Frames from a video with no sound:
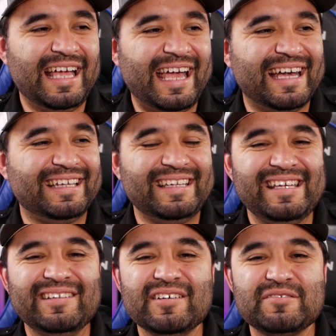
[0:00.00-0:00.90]
and
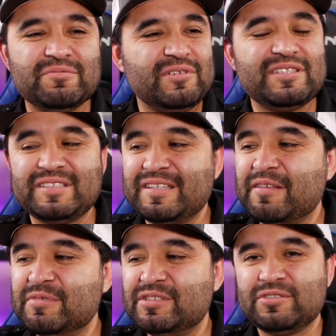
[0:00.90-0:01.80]
it looks worse than the
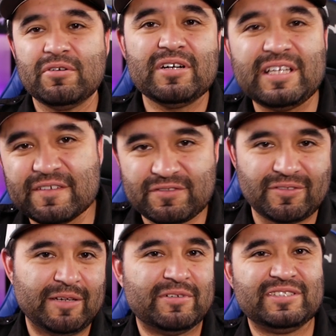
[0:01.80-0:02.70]
majority of
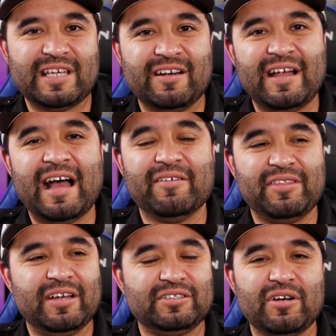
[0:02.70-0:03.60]
streamers that are out
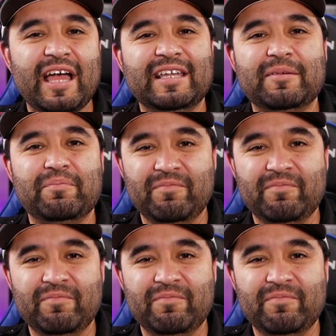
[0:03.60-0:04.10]
there trying to